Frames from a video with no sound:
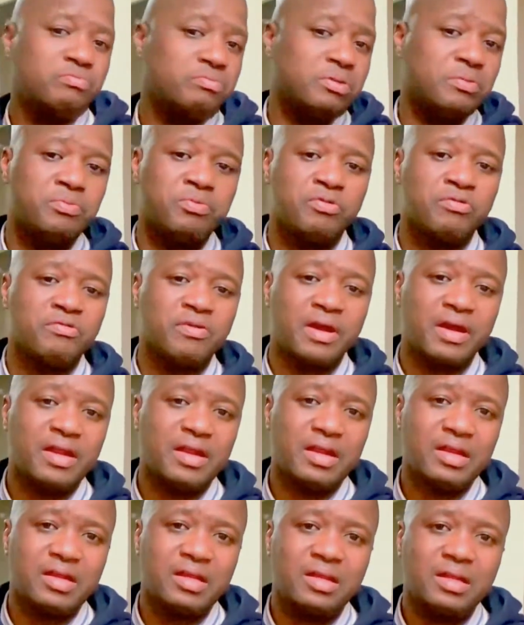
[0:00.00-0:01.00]
be
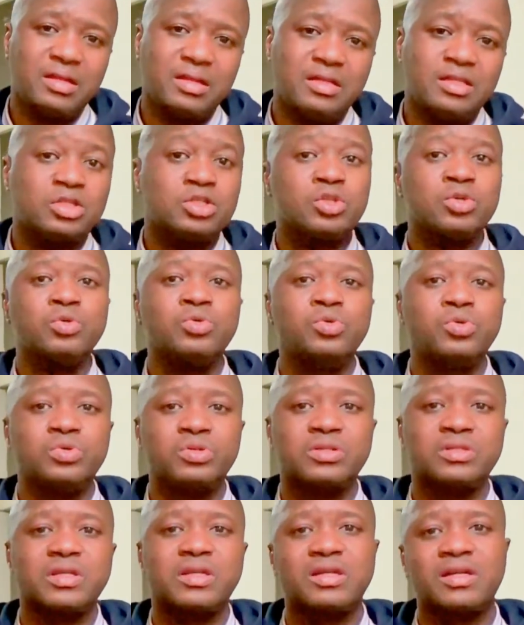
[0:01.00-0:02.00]
provided the
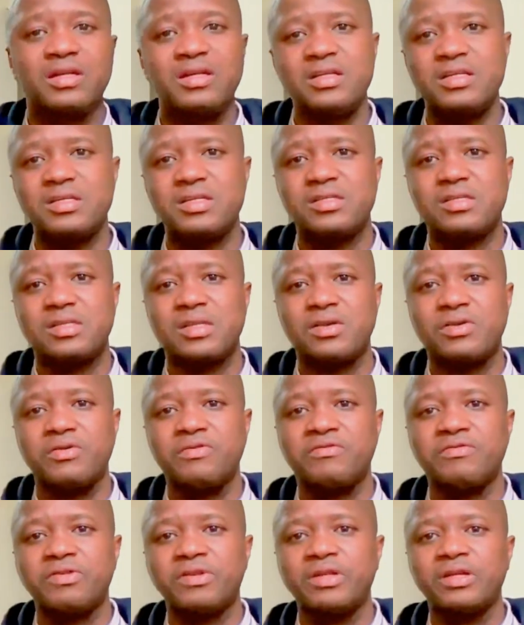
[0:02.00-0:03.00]
tools that are
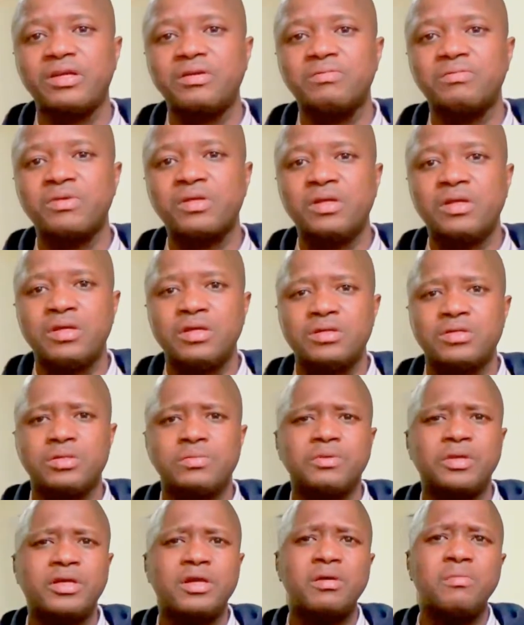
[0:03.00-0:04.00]
necessary for them
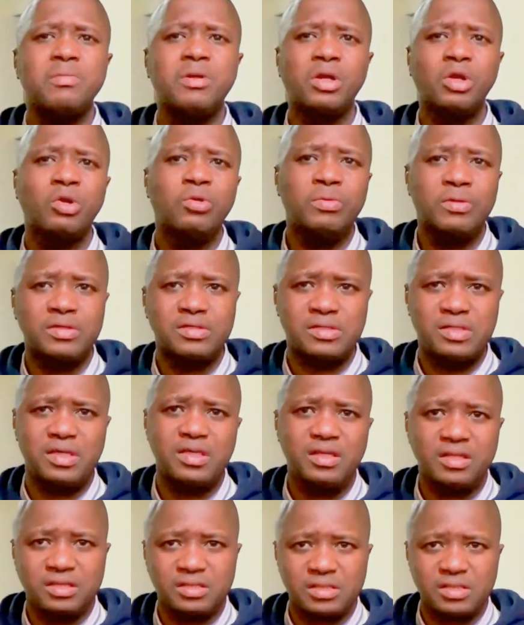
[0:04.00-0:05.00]
to become global
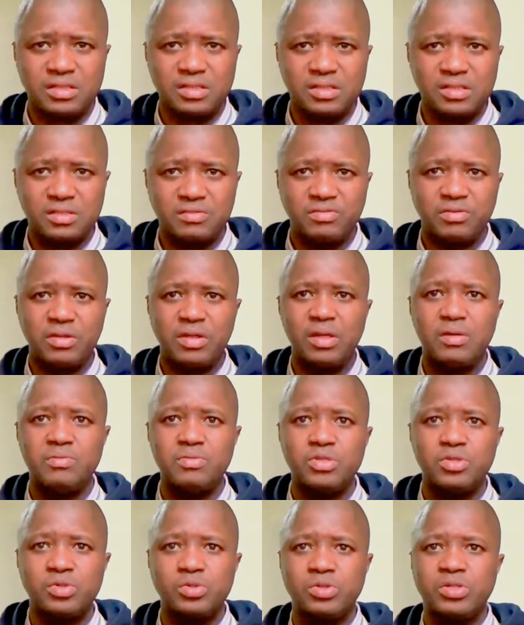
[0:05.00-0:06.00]
citizens, for
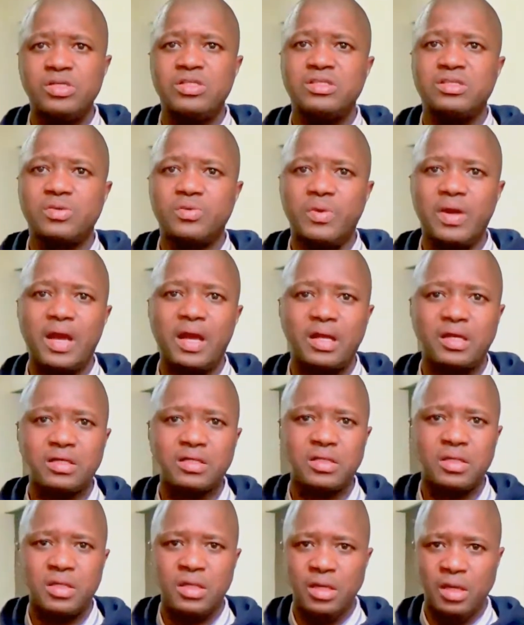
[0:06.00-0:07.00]
them to
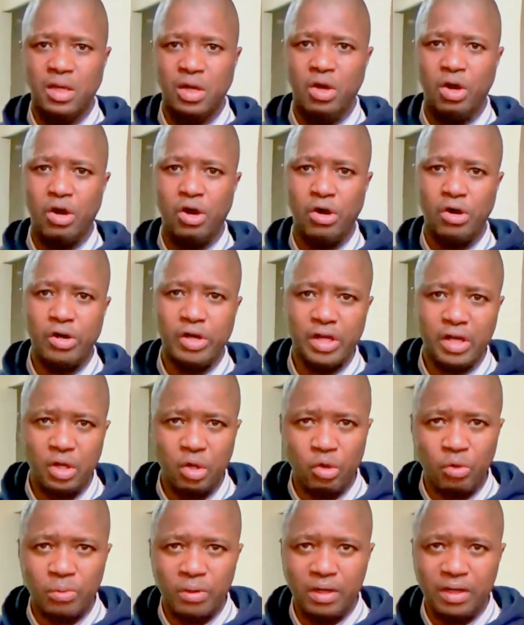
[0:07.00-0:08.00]
interact on a
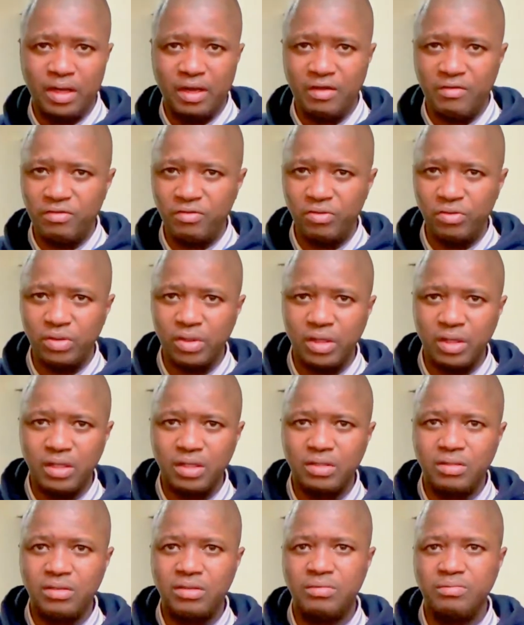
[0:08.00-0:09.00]
global level
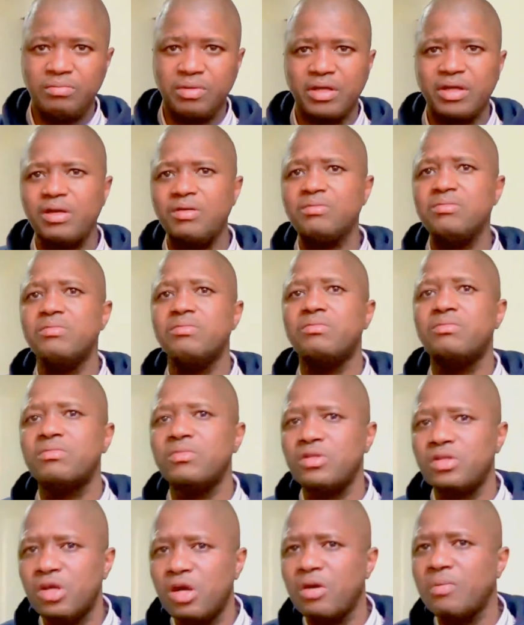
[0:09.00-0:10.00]
and become
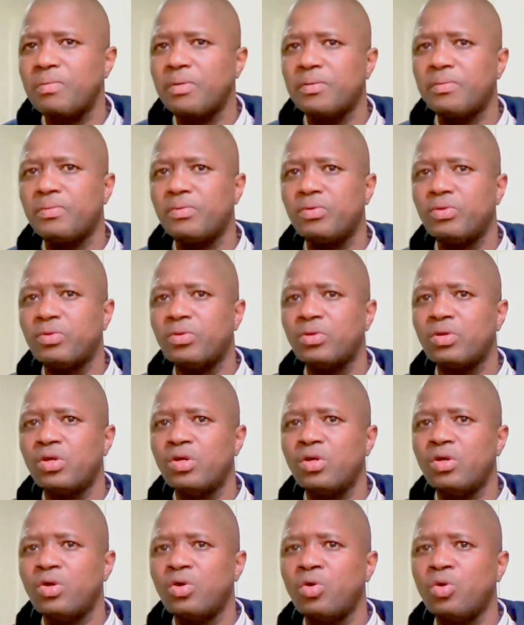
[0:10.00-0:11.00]
young people
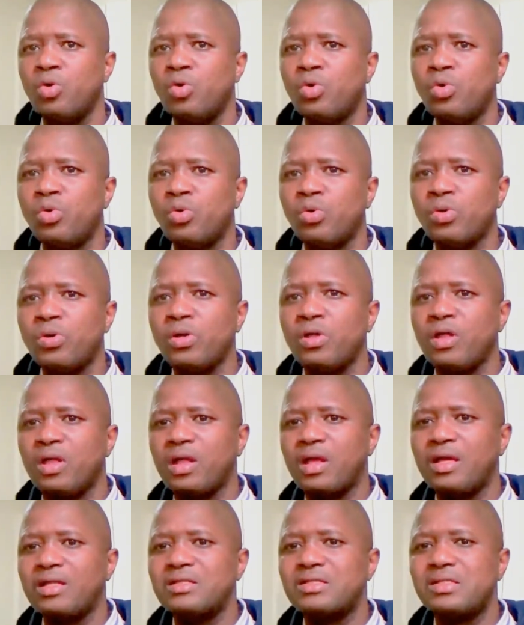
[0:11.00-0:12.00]
who
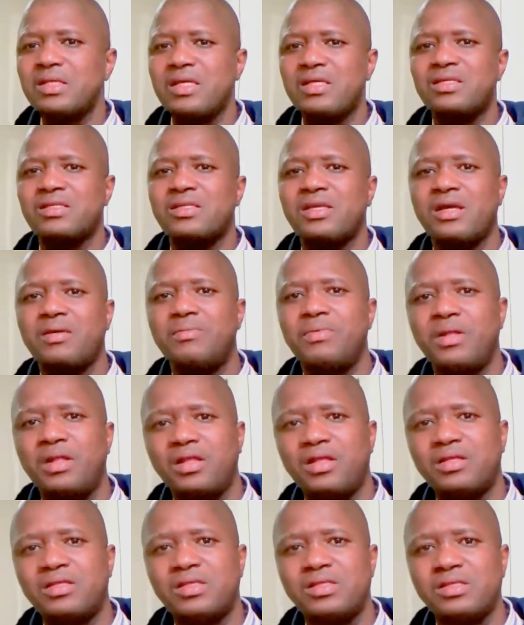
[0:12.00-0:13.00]
can test their
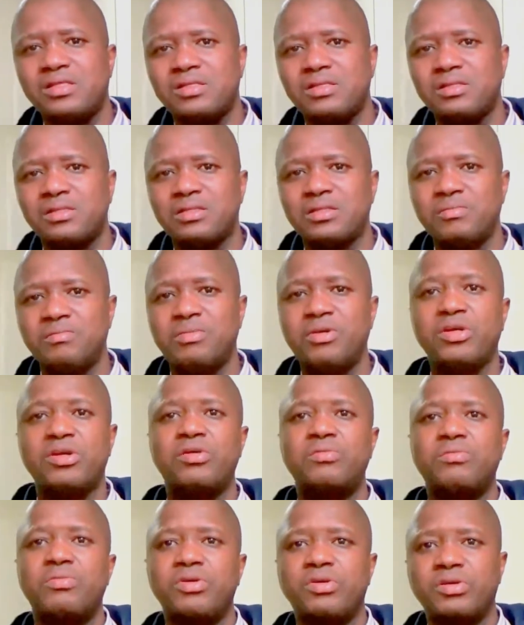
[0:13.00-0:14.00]
abilities
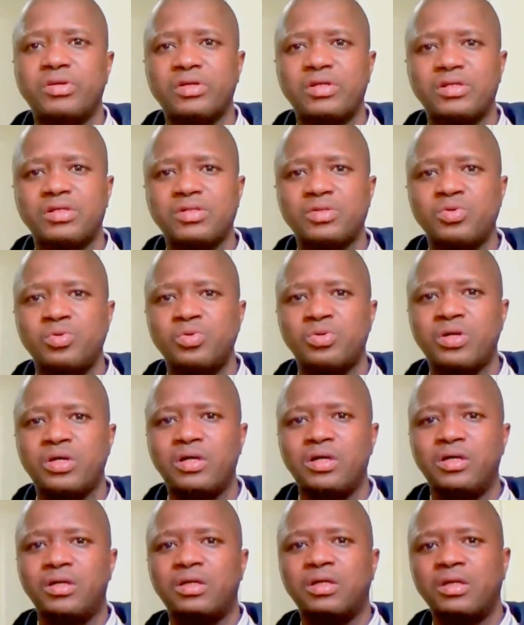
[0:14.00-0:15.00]
beyond borders, who
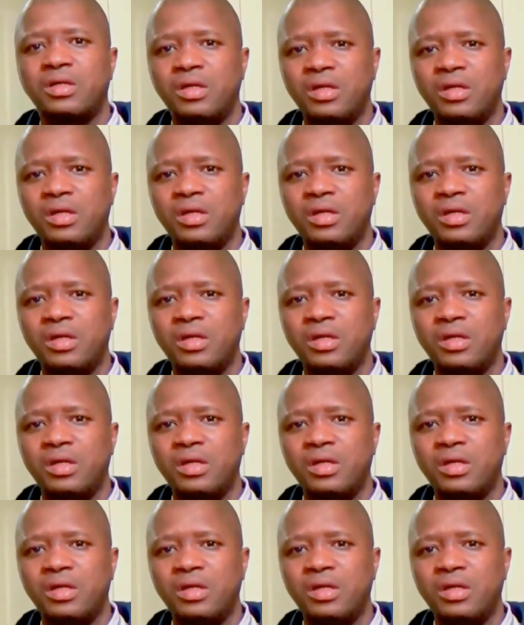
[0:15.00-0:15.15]
can